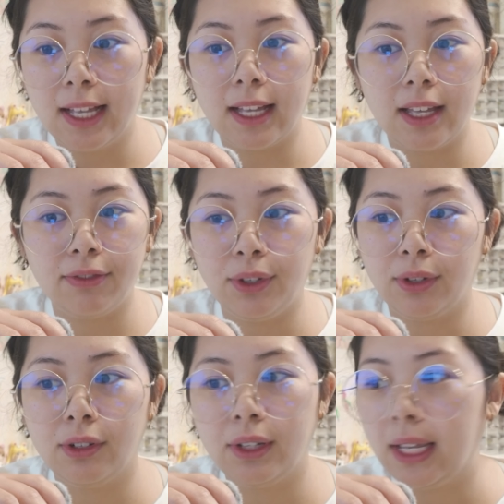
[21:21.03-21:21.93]
if
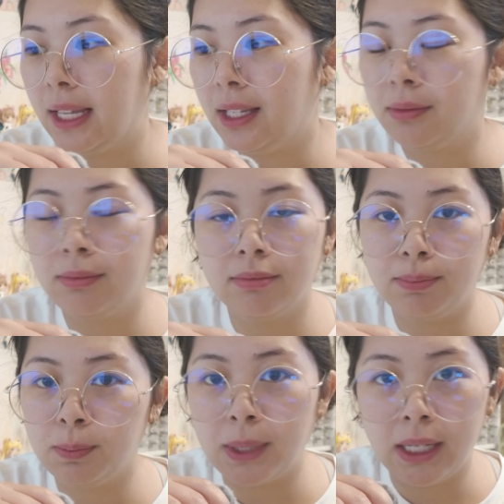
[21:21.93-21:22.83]
you're a
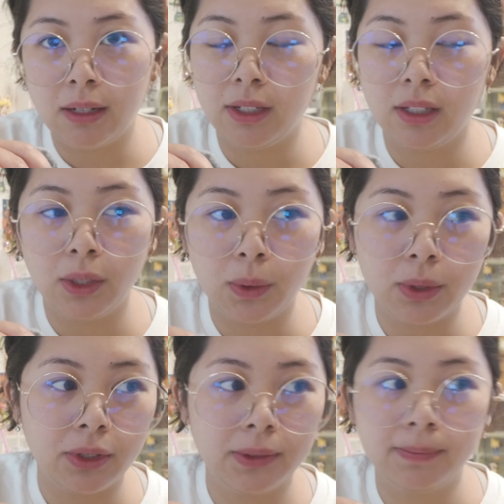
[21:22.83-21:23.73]
Bay Area
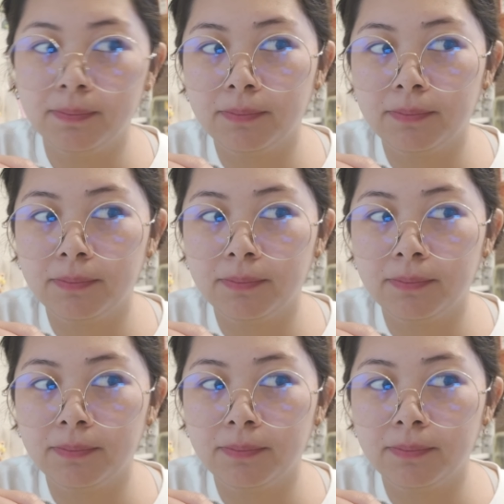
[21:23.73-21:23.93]
local.